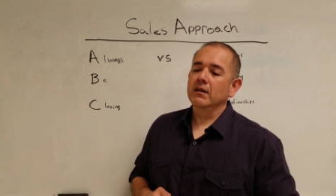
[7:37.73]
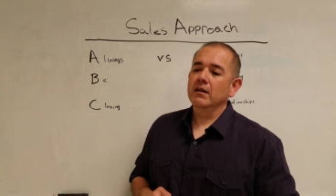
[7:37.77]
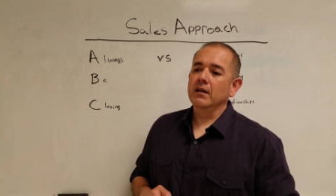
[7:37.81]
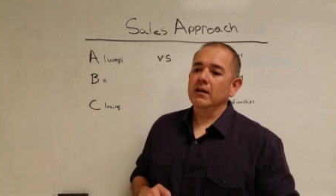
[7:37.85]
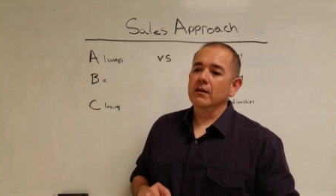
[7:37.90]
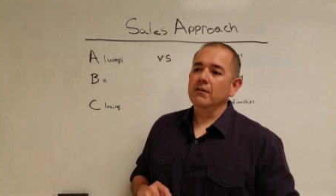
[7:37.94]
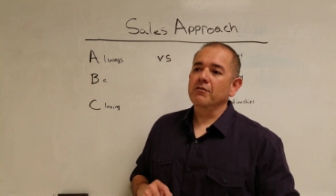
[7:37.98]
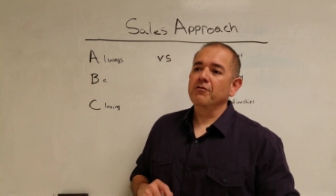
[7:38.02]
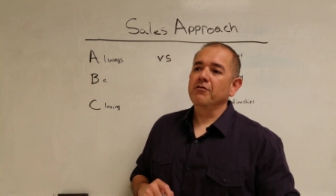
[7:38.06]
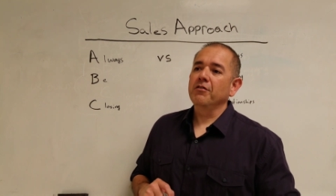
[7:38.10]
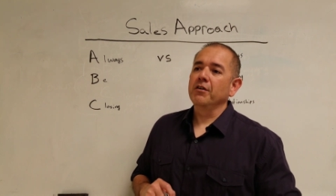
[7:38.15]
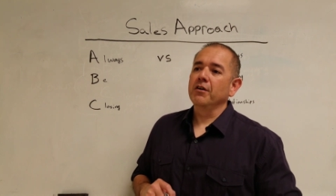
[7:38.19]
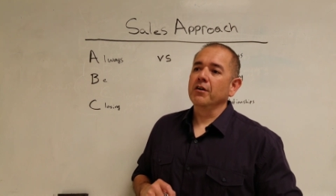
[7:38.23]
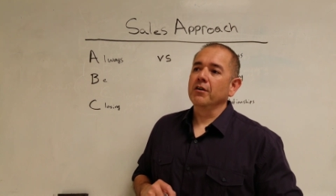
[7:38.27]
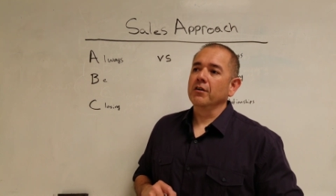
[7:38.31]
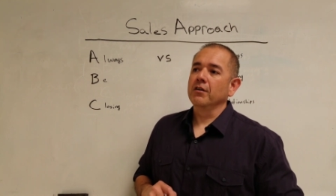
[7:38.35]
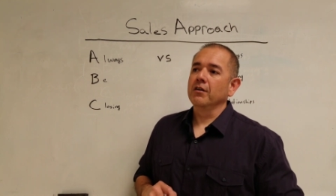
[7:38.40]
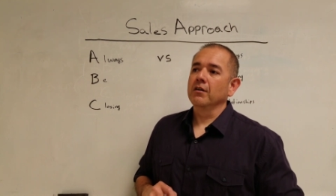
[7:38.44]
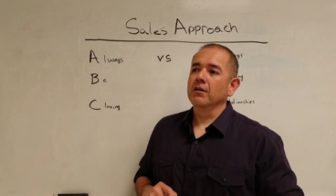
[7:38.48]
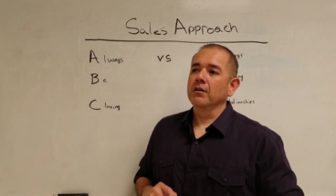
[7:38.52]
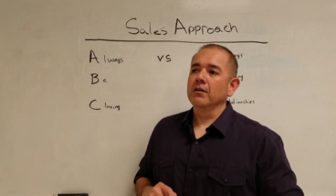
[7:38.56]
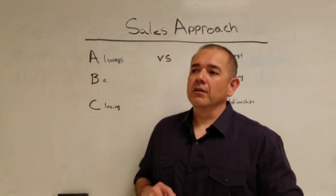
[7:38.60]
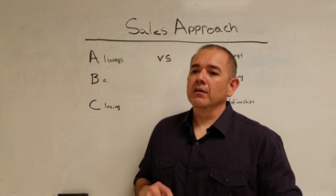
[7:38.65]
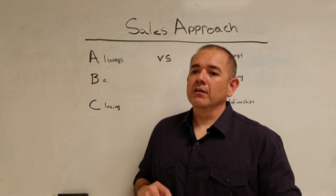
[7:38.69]
If
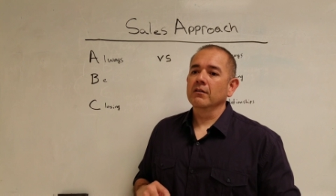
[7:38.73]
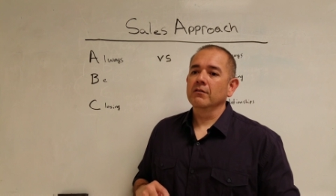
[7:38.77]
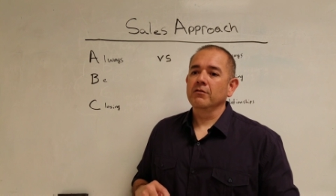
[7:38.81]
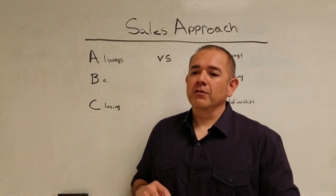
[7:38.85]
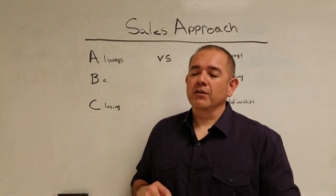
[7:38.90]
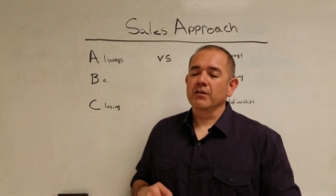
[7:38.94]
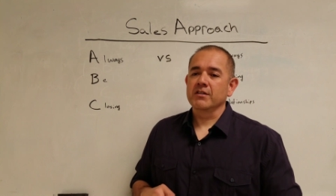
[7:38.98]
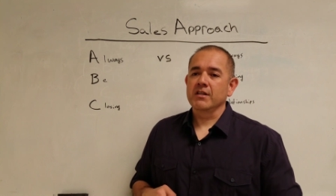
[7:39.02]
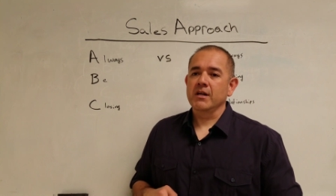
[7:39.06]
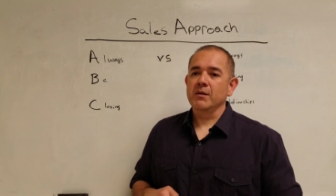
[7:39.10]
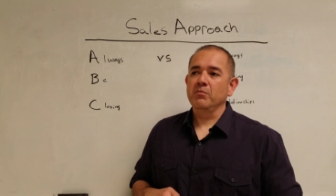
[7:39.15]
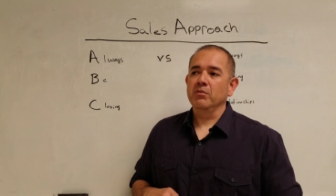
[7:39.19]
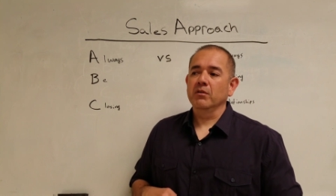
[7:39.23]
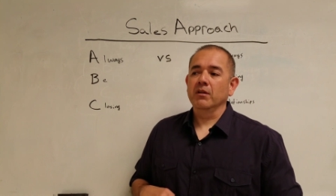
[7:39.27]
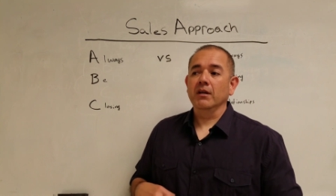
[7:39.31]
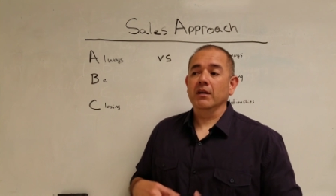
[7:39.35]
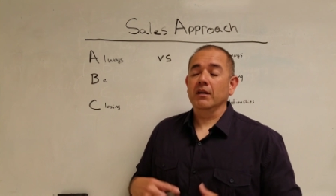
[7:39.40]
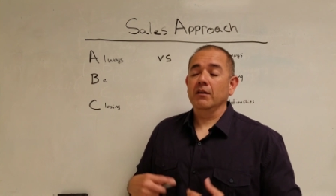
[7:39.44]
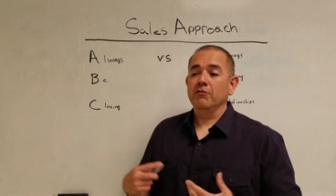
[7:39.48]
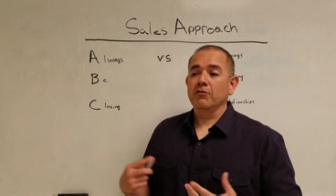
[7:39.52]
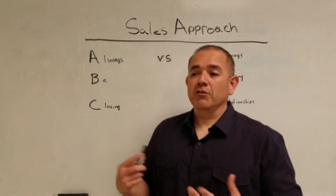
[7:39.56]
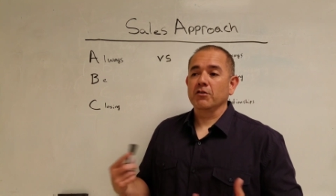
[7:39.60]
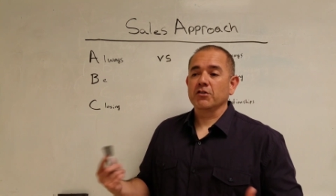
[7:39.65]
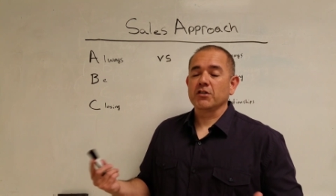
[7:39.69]
you're, for example,
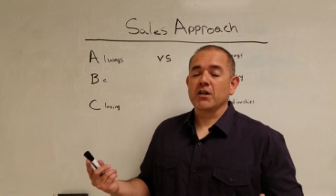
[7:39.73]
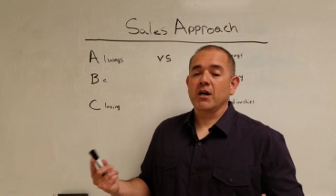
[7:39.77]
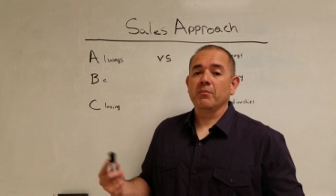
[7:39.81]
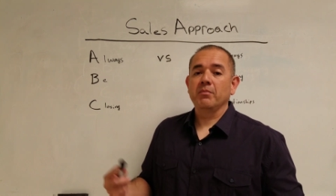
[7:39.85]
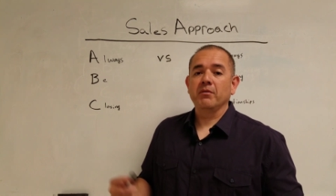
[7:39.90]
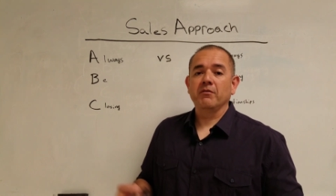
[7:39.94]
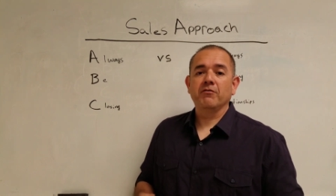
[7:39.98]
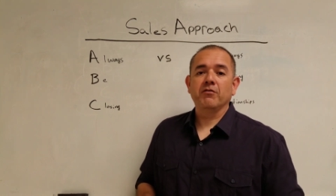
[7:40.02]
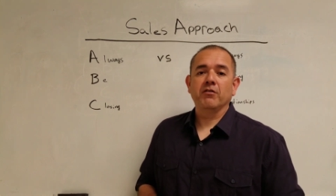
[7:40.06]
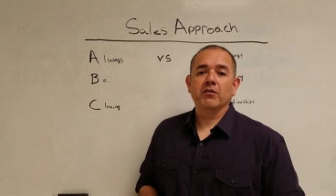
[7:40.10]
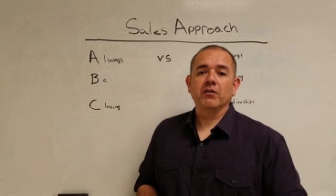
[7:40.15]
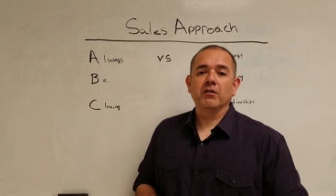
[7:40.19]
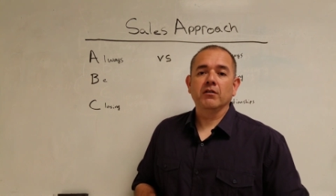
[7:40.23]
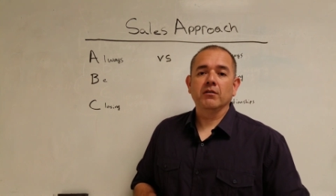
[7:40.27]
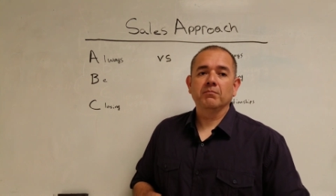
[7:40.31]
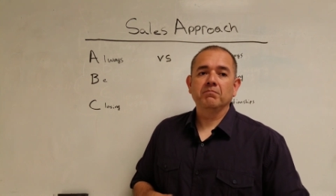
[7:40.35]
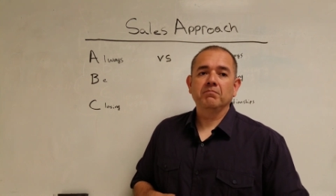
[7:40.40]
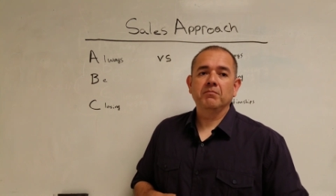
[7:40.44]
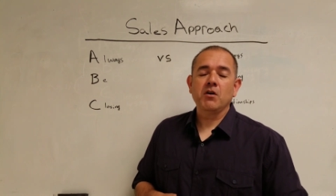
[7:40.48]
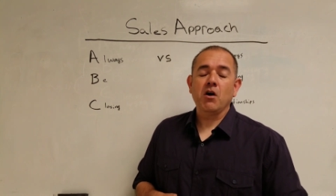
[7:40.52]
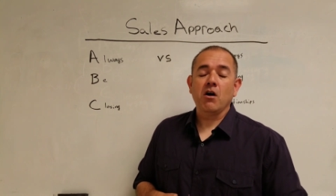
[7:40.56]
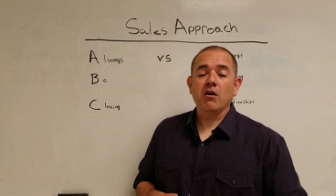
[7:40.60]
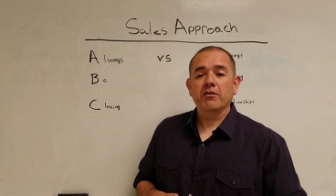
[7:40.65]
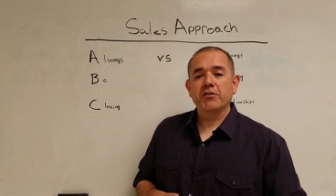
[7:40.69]
like if you're shopping for
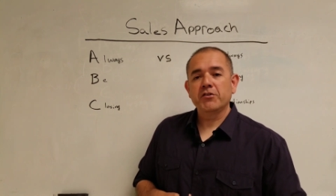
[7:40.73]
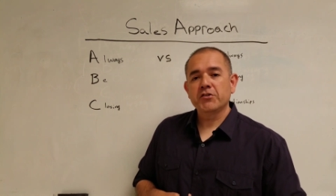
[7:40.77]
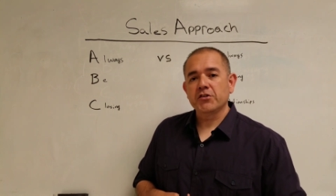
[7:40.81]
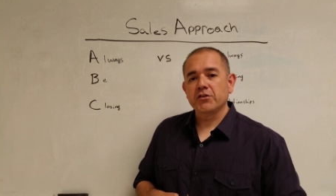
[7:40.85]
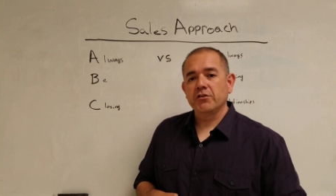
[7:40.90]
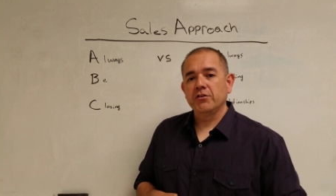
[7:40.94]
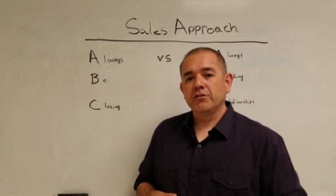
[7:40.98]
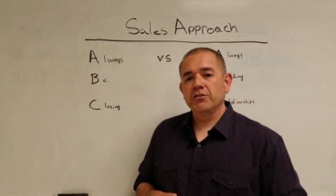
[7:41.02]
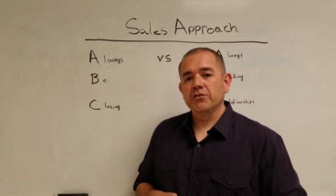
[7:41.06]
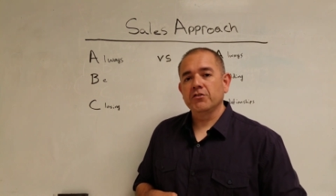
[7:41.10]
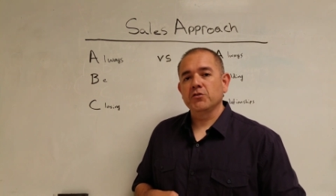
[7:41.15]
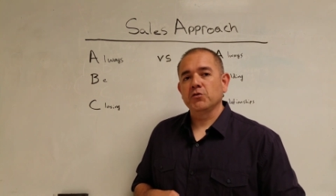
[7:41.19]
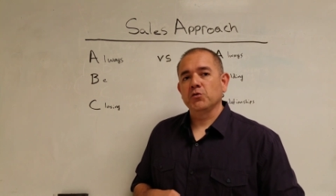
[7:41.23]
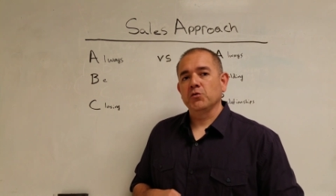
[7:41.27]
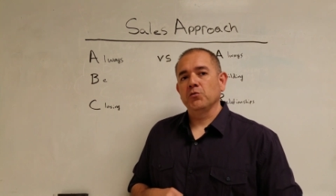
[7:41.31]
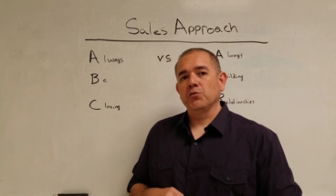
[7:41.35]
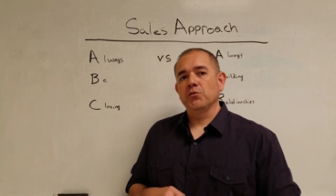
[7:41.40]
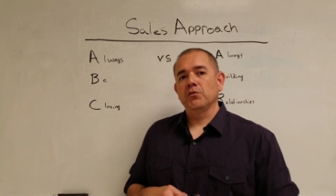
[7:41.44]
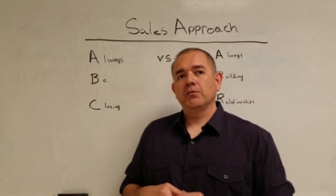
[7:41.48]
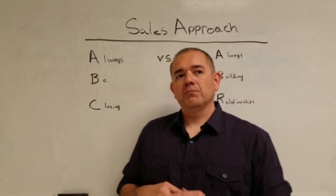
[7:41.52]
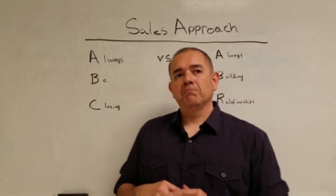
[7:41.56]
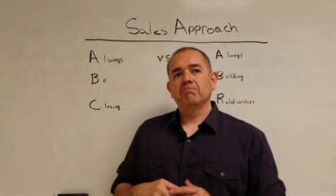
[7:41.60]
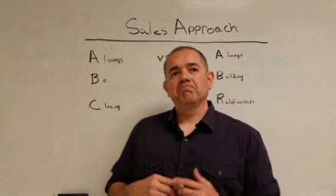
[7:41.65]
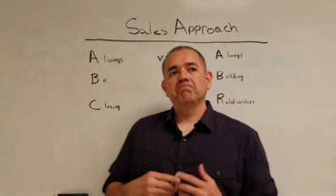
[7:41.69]
car insurance
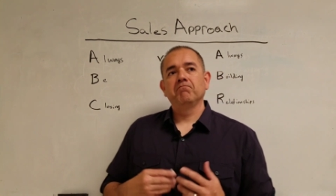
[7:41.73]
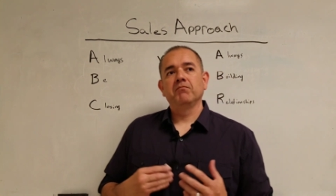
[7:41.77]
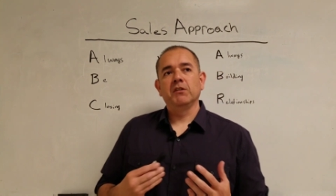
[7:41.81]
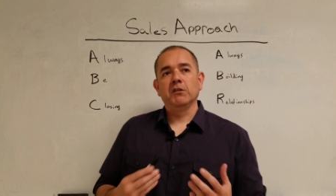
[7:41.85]
or,